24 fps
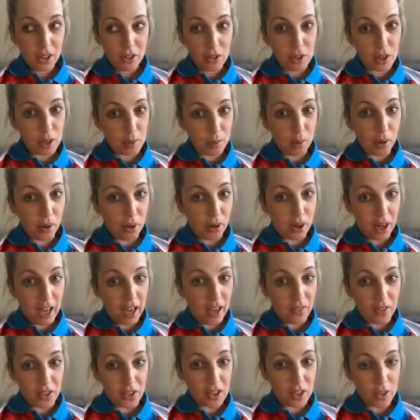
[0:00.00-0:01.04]
supporter
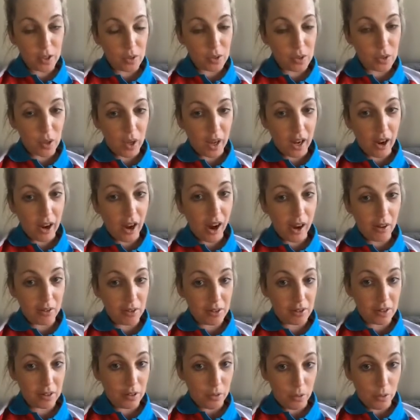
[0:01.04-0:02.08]
ever since, like, I
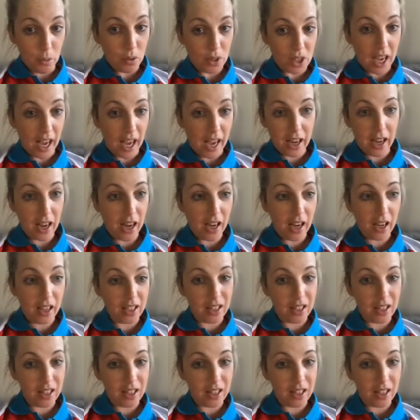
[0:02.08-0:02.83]
was a little tacker.